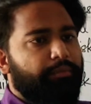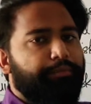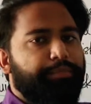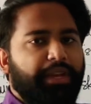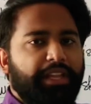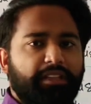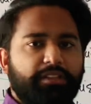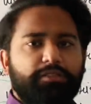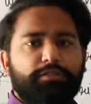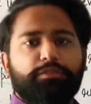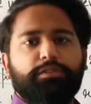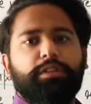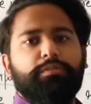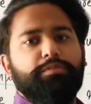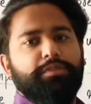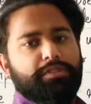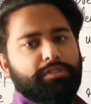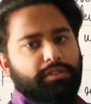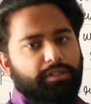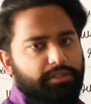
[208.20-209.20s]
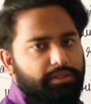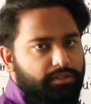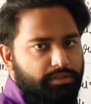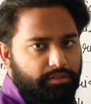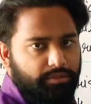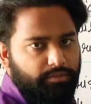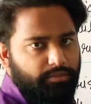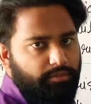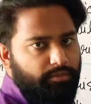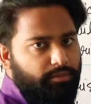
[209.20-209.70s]
brings to the
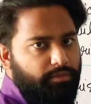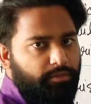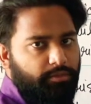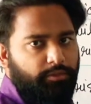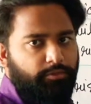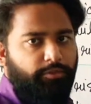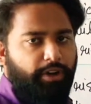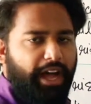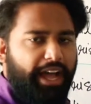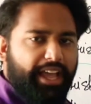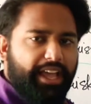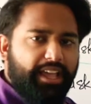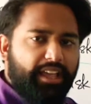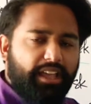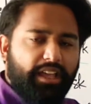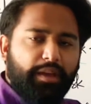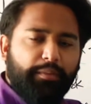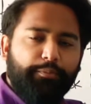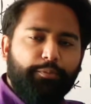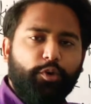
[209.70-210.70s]
business? Why